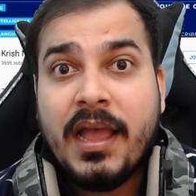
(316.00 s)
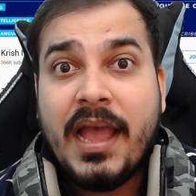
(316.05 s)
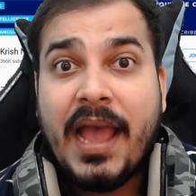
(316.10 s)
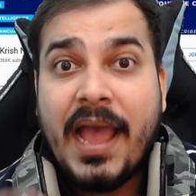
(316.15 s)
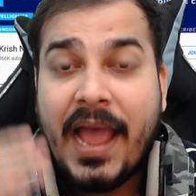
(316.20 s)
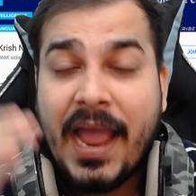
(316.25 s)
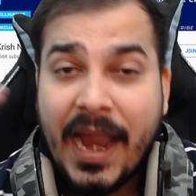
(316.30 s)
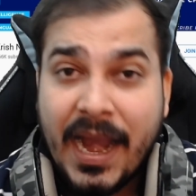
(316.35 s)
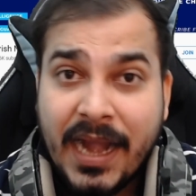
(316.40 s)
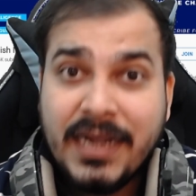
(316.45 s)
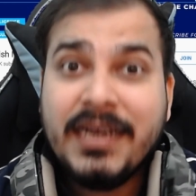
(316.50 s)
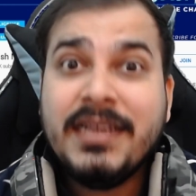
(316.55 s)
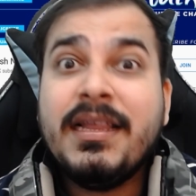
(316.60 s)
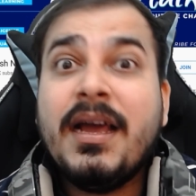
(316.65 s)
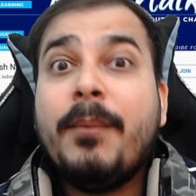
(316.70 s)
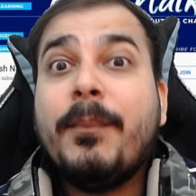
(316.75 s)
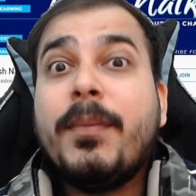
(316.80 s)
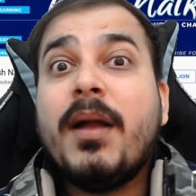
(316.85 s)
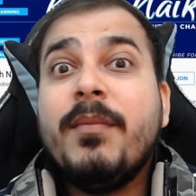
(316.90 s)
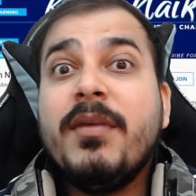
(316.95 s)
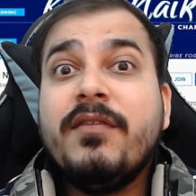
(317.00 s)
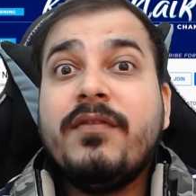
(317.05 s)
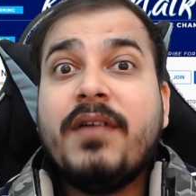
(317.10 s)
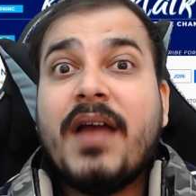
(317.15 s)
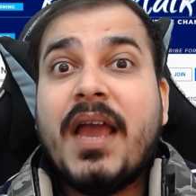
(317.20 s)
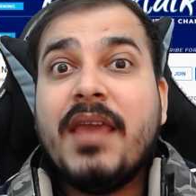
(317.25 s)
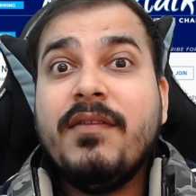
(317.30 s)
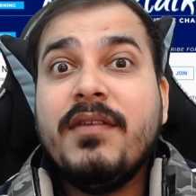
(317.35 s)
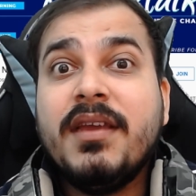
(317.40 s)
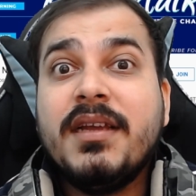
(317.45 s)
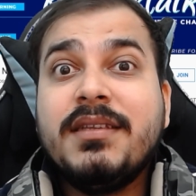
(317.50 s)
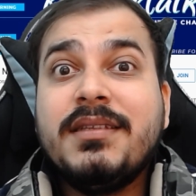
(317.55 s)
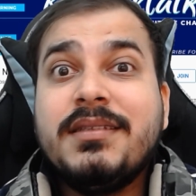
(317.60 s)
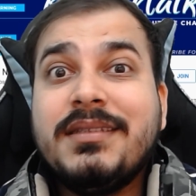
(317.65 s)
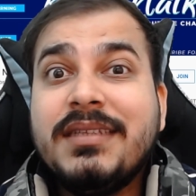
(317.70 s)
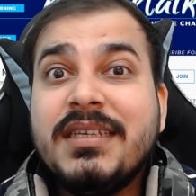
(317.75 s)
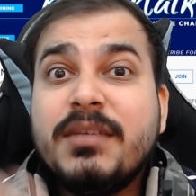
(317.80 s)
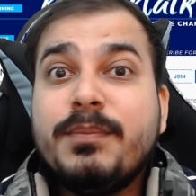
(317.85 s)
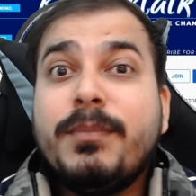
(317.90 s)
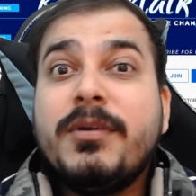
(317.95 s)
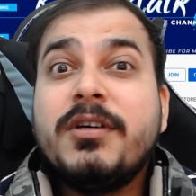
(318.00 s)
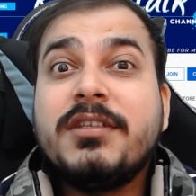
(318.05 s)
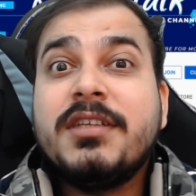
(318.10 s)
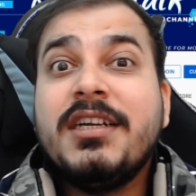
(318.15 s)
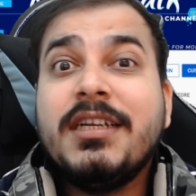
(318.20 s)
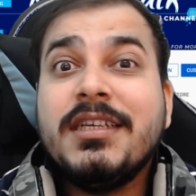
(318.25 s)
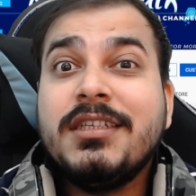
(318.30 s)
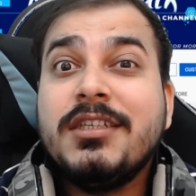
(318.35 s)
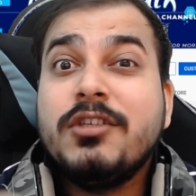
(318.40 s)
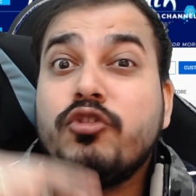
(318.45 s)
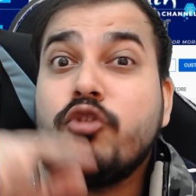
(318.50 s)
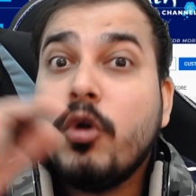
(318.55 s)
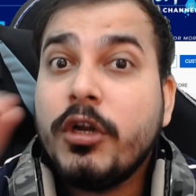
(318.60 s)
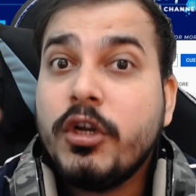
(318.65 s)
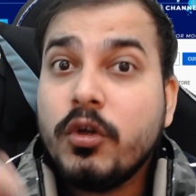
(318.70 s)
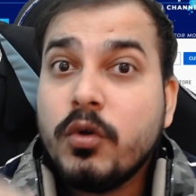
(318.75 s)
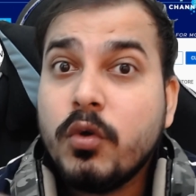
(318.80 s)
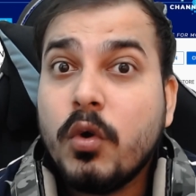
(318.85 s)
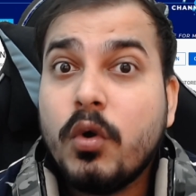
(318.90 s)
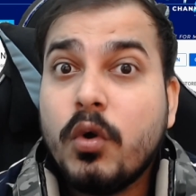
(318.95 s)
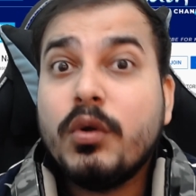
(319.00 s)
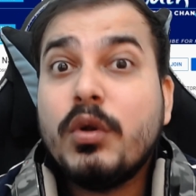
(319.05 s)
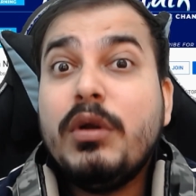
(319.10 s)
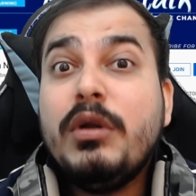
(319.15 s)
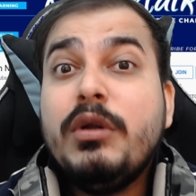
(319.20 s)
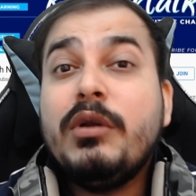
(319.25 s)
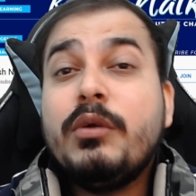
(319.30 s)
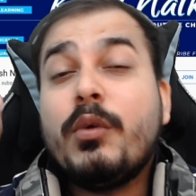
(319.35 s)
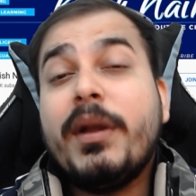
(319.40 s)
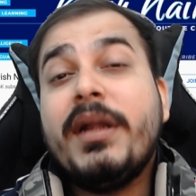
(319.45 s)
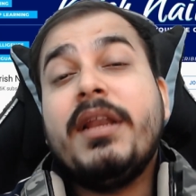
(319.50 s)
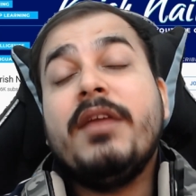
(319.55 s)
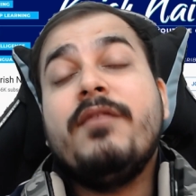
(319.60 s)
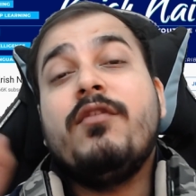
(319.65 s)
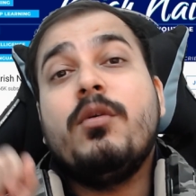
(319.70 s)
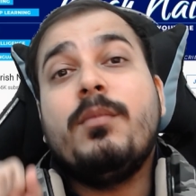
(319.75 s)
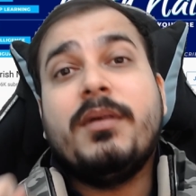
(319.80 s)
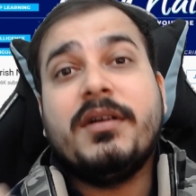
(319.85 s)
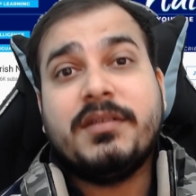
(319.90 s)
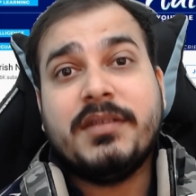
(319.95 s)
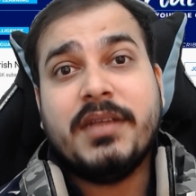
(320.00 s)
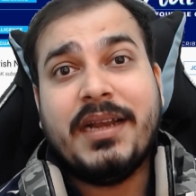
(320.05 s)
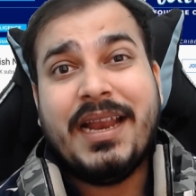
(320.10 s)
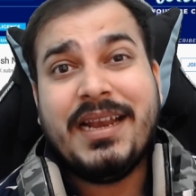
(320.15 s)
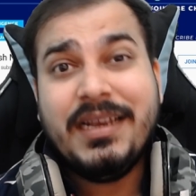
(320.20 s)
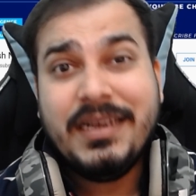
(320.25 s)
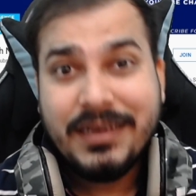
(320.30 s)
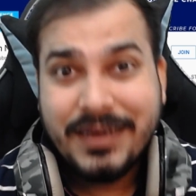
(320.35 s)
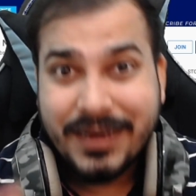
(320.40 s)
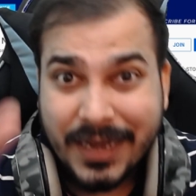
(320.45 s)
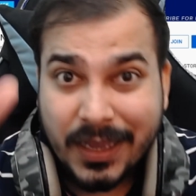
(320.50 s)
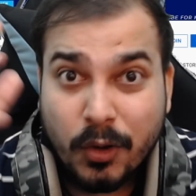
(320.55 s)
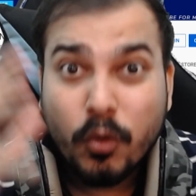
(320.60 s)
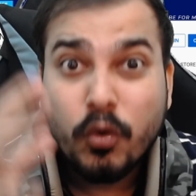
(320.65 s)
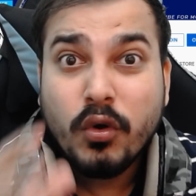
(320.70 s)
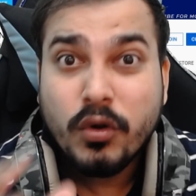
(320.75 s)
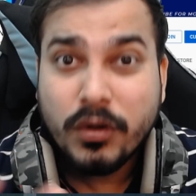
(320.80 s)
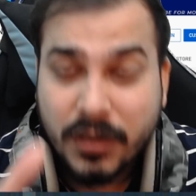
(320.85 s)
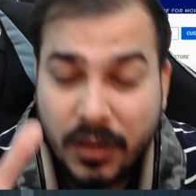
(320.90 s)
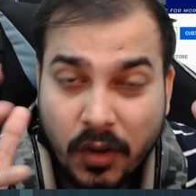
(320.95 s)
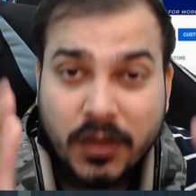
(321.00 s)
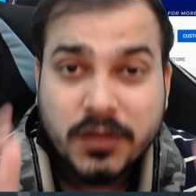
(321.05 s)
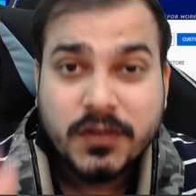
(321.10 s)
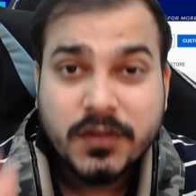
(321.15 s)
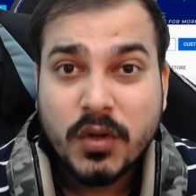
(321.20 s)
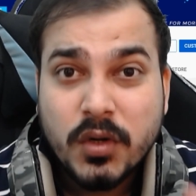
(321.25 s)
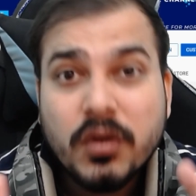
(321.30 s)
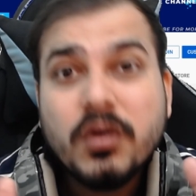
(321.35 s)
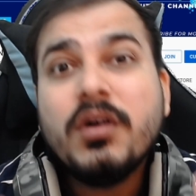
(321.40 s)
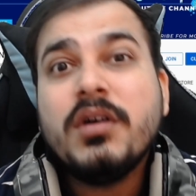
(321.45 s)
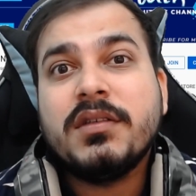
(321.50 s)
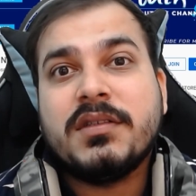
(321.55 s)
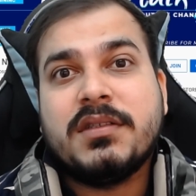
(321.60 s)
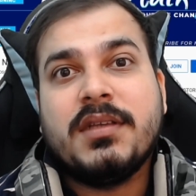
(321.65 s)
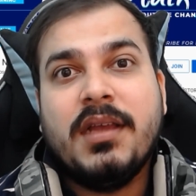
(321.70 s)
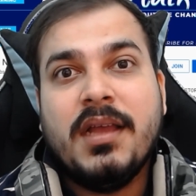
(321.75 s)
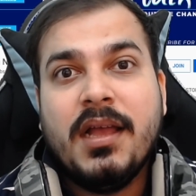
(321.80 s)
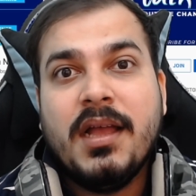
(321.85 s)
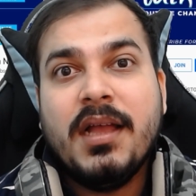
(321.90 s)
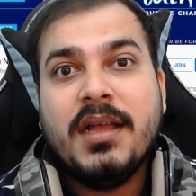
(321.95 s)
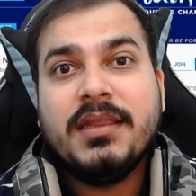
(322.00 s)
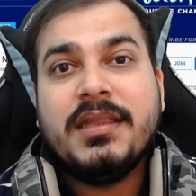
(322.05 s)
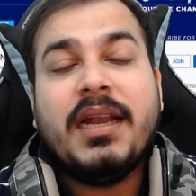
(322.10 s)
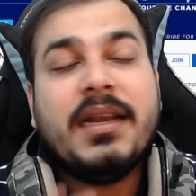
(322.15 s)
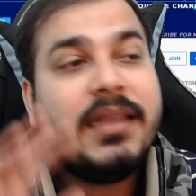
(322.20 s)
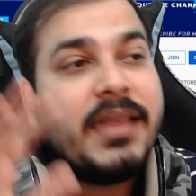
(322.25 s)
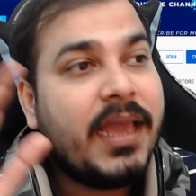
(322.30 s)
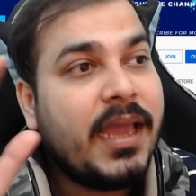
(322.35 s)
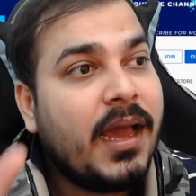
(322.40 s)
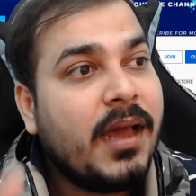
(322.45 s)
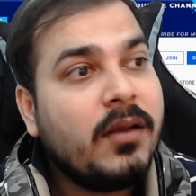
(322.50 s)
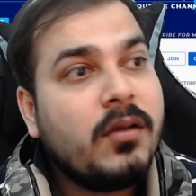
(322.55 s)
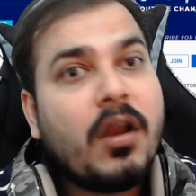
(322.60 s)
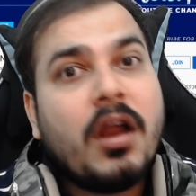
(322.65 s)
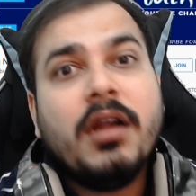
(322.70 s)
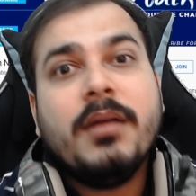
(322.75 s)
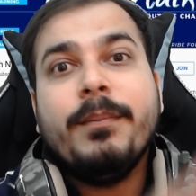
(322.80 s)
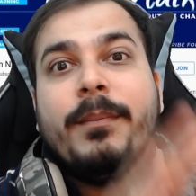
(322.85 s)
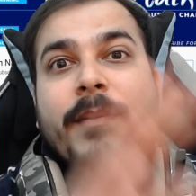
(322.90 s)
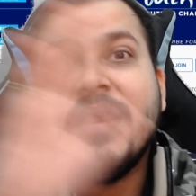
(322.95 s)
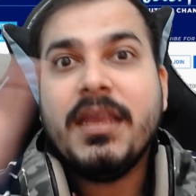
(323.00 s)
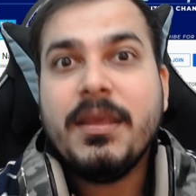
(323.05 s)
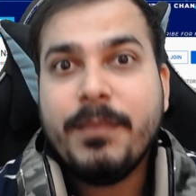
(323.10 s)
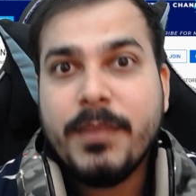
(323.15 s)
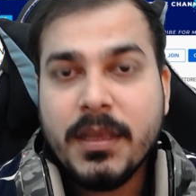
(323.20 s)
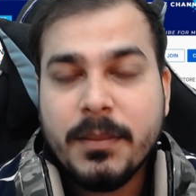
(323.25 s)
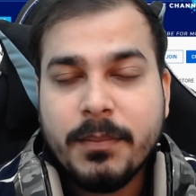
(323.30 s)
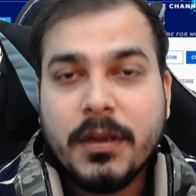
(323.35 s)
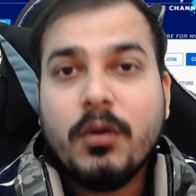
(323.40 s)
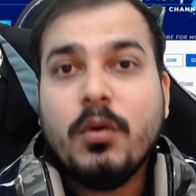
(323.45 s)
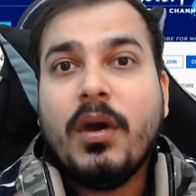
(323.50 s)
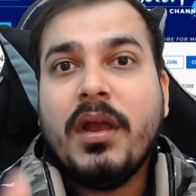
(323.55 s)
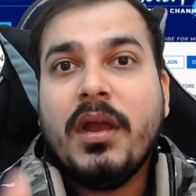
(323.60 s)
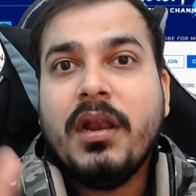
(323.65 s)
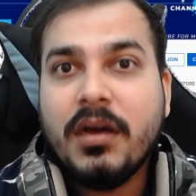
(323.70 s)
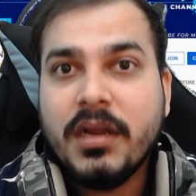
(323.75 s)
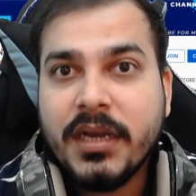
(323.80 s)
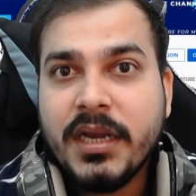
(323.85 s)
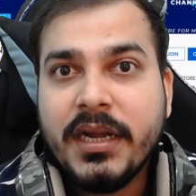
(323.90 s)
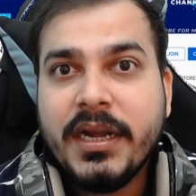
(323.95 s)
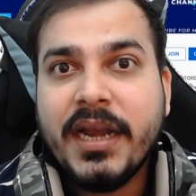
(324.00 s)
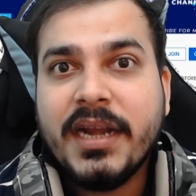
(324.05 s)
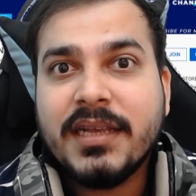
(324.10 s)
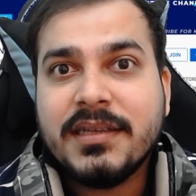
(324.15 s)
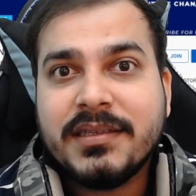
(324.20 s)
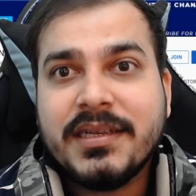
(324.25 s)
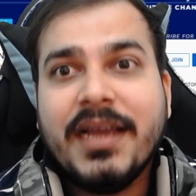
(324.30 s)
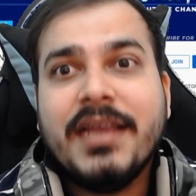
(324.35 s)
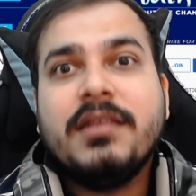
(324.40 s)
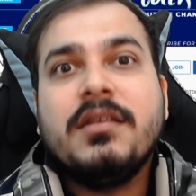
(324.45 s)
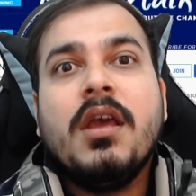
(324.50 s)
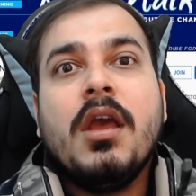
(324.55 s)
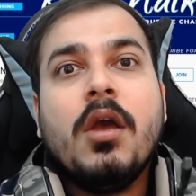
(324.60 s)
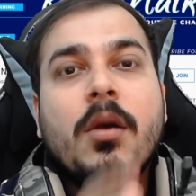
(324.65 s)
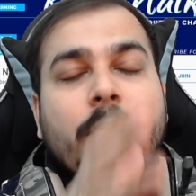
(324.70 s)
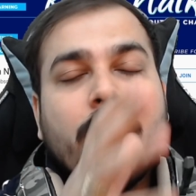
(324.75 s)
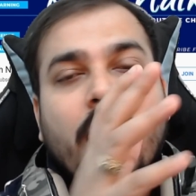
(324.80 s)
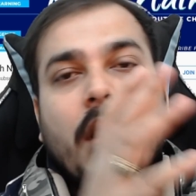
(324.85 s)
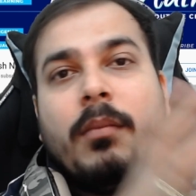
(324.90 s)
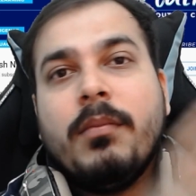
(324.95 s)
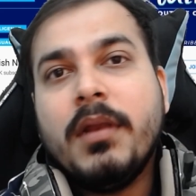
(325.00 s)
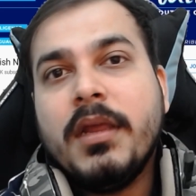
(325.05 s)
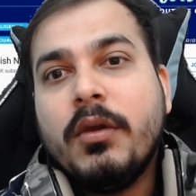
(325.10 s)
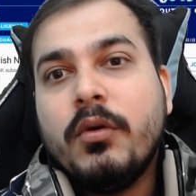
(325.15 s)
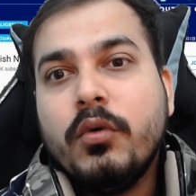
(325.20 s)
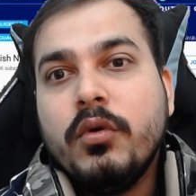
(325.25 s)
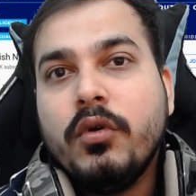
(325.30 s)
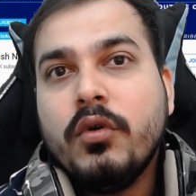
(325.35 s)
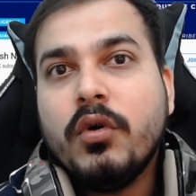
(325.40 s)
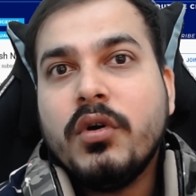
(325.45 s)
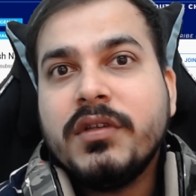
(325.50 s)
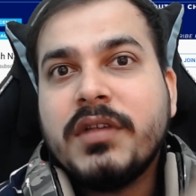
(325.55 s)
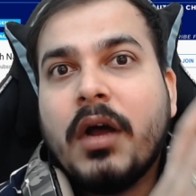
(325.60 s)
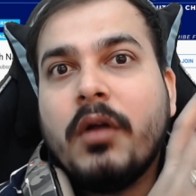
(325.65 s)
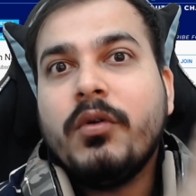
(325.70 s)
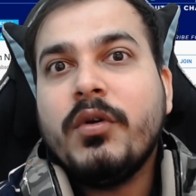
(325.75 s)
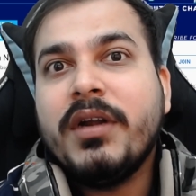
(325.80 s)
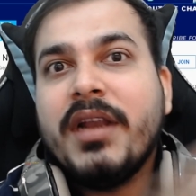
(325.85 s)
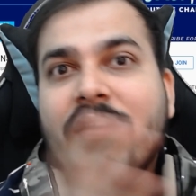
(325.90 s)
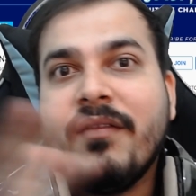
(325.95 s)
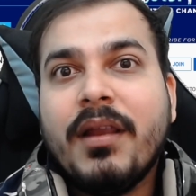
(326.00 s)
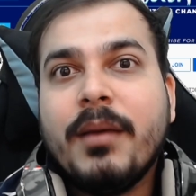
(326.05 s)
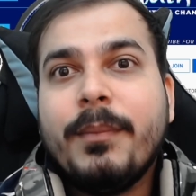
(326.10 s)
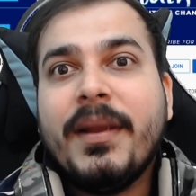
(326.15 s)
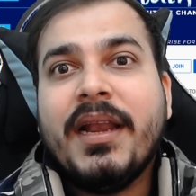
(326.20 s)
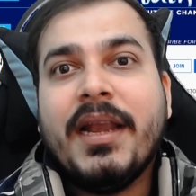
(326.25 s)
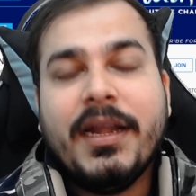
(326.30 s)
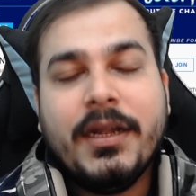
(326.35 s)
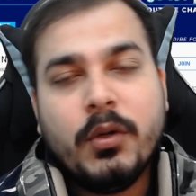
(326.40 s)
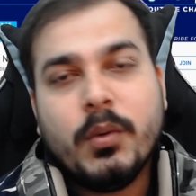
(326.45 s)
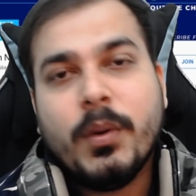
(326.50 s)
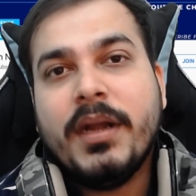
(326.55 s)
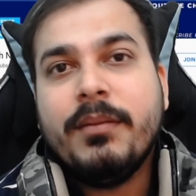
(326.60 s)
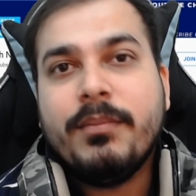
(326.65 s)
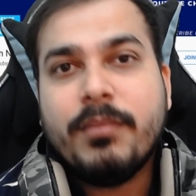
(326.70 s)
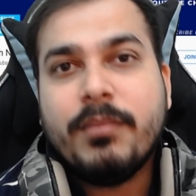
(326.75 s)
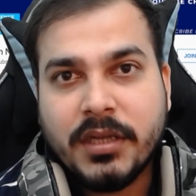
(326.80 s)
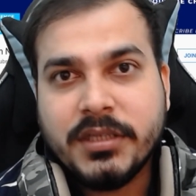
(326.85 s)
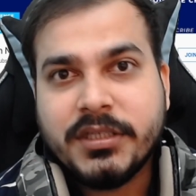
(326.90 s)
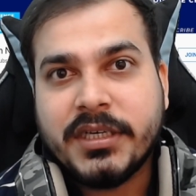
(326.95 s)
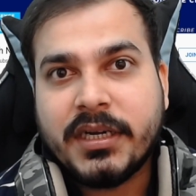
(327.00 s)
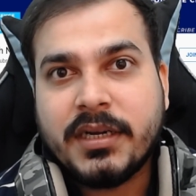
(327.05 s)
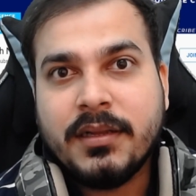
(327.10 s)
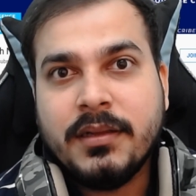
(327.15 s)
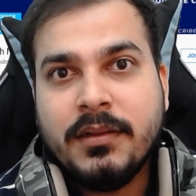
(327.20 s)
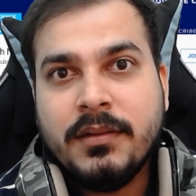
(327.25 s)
And in the upcoming 5 years, this percentage is going to go to 24%. And recruiter also knows that there are not many people who are learning data science, probably who knows how to develop an end-to-end project.